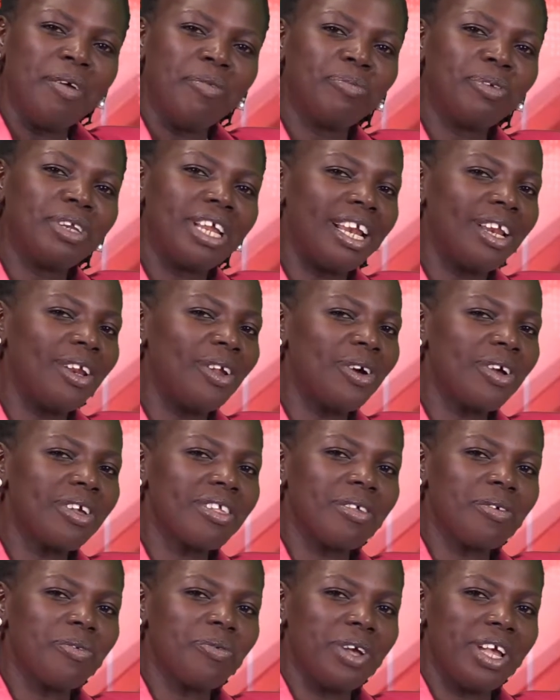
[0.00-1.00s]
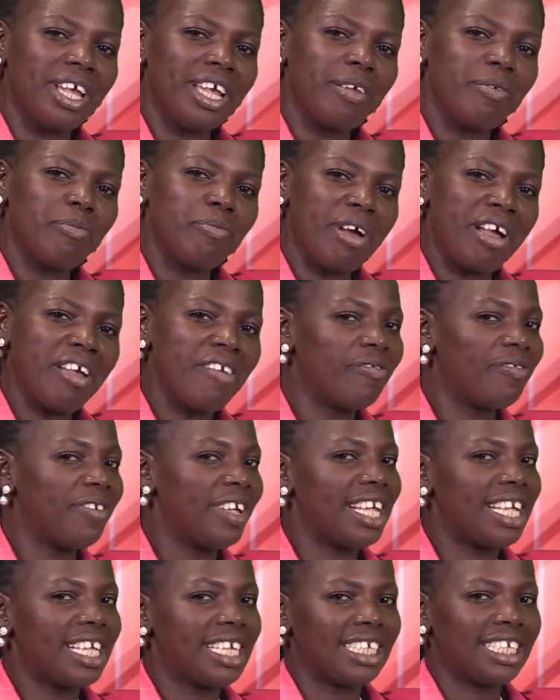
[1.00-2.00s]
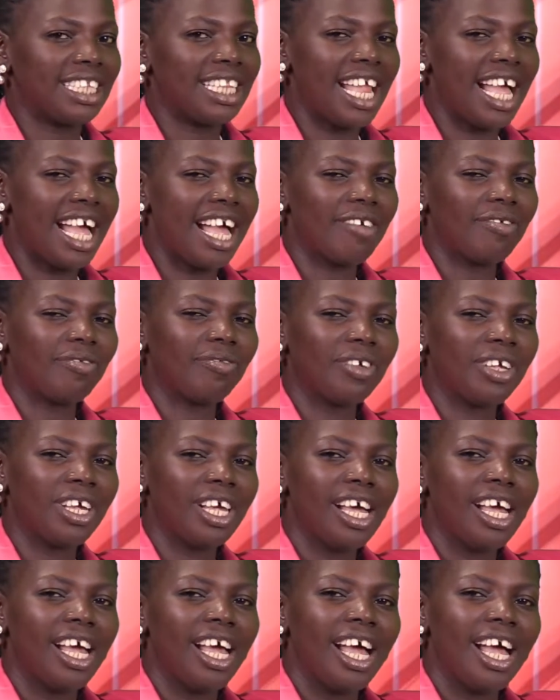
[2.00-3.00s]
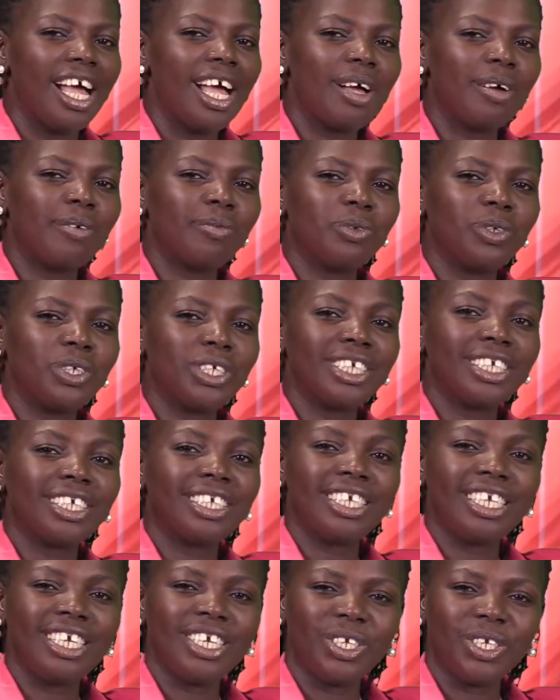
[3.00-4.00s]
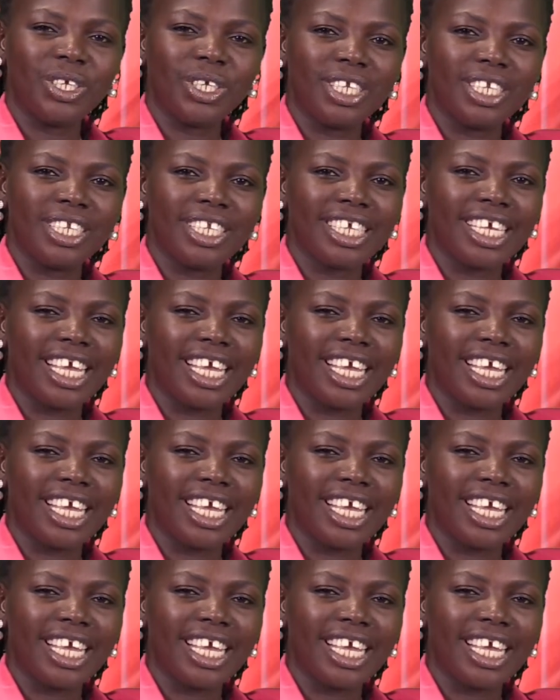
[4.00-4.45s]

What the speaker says: But along the way, my first love, which is teaching,